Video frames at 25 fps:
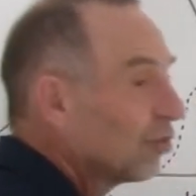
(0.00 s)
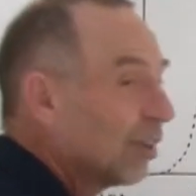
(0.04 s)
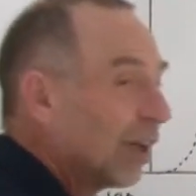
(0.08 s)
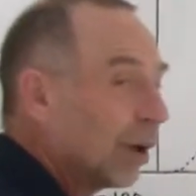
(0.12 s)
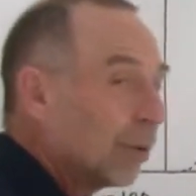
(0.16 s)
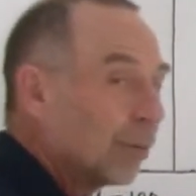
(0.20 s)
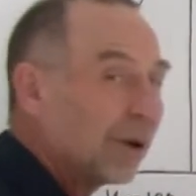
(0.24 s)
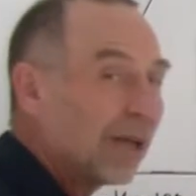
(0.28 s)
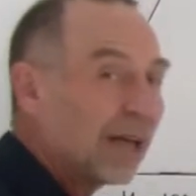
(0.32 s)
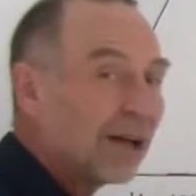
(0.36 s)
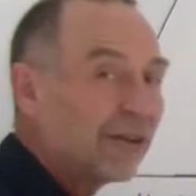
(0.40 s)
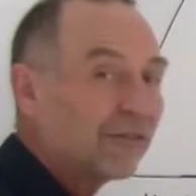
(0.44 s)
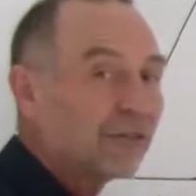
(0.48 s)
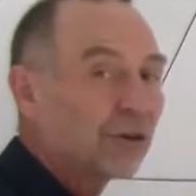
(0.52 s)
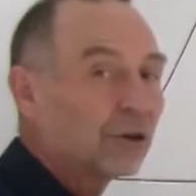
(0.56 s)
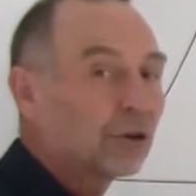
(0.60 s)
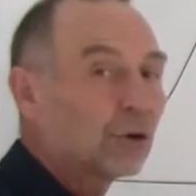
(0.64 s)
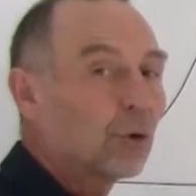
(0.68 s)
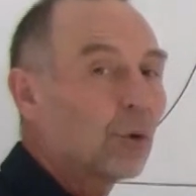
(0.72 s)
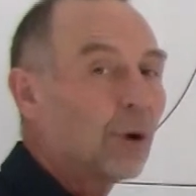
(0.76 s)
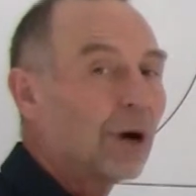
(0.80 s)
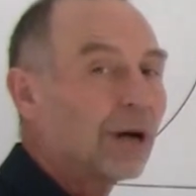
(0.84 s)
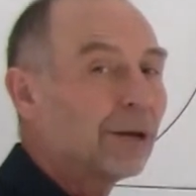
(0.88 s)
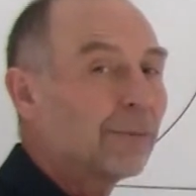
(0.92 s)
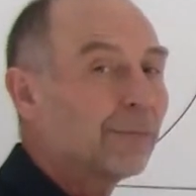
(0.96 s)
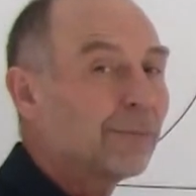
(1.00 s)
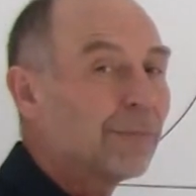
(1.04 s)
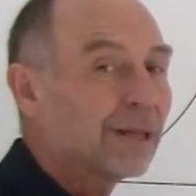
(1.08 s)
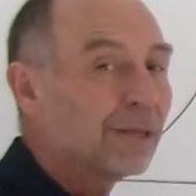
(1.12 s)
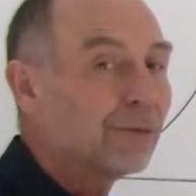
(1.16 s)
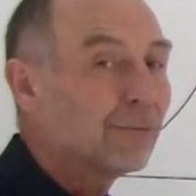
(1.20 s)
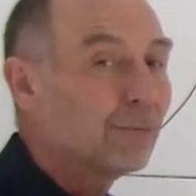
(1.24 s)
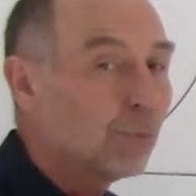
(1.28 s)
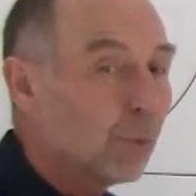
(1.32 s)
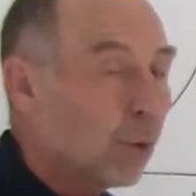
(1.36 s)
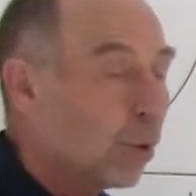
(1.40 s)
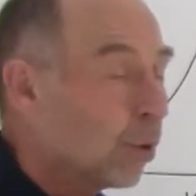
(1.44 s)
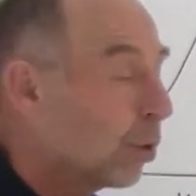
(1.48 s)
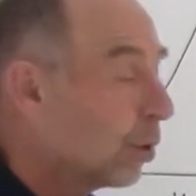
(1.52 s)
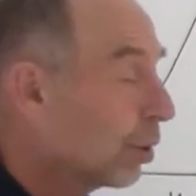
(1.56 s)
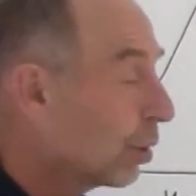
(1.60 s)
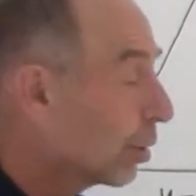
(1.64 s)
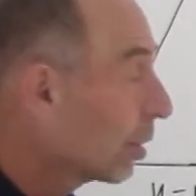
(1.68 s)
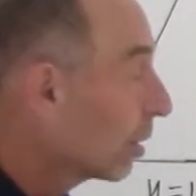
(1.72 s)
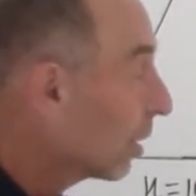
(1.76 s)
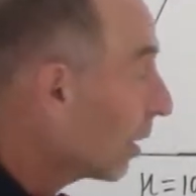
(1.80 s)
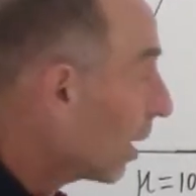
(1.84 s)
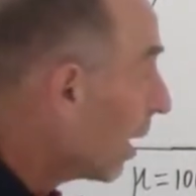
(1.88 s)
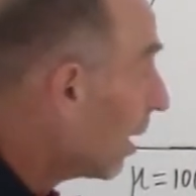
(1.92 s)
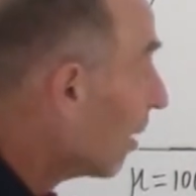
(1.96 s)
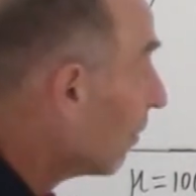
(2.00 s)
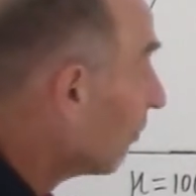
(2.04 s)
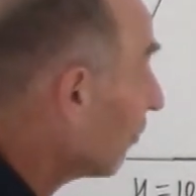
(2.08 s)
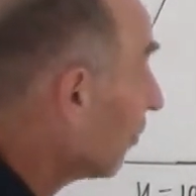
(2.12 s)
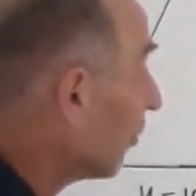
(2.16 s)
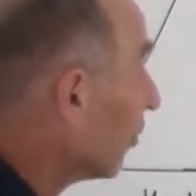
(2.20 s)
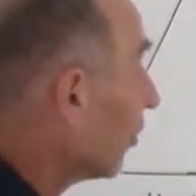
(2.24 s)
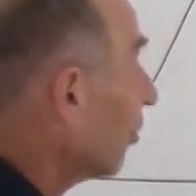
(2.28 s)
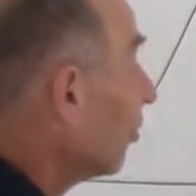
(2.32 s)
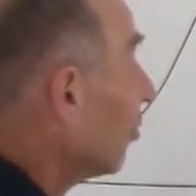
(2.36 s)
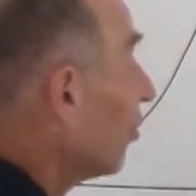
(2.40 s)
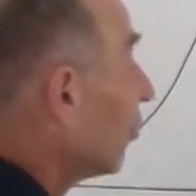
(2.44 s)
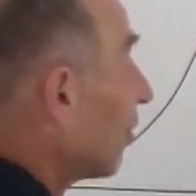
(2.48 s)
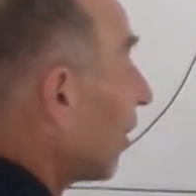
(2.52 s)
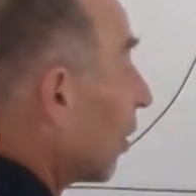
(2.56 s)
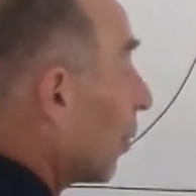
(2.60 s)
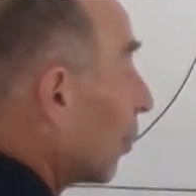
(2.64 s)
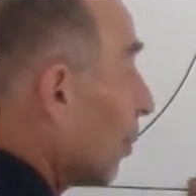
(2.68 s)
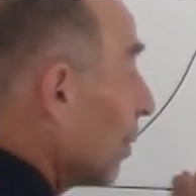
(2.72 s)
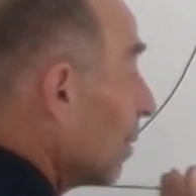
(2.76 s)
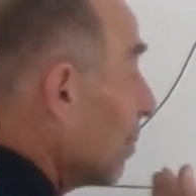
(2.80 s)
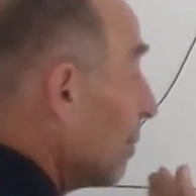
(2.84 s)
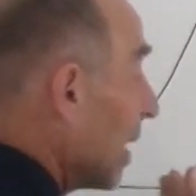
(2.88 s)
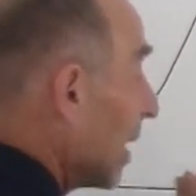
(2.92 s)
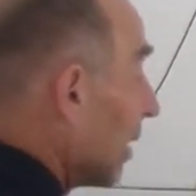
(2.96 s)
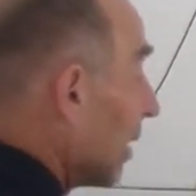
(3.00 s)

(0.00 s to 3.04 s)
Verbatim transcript: us that we have quite a bit more confidence that we